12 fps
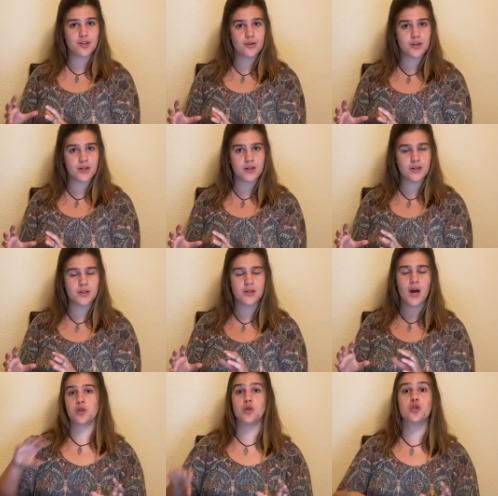students
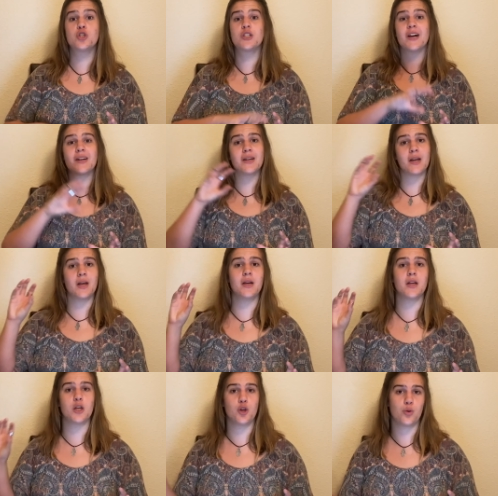to study in
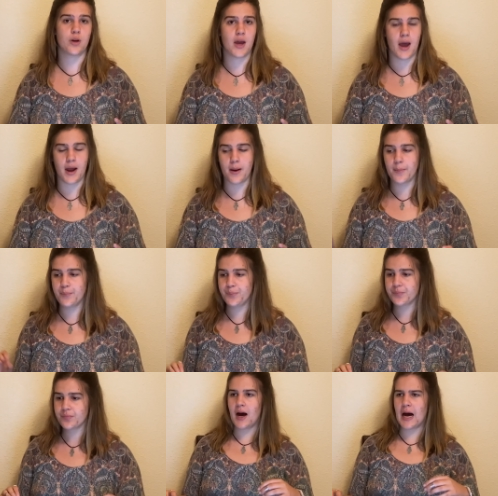the UK.
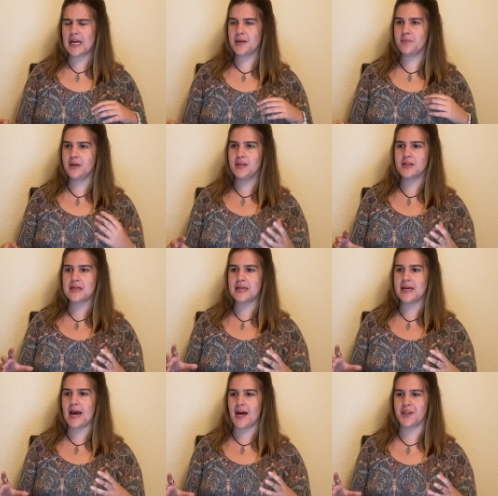I
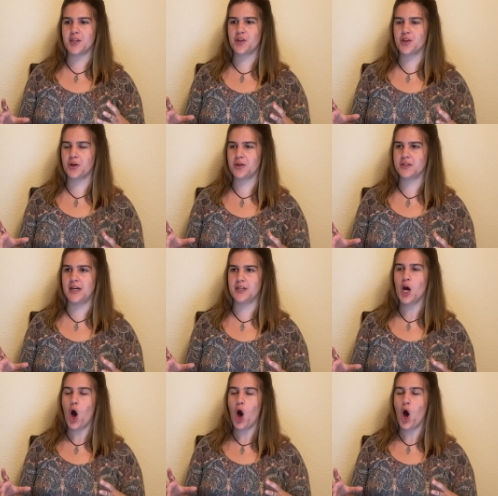immediately had the thought that,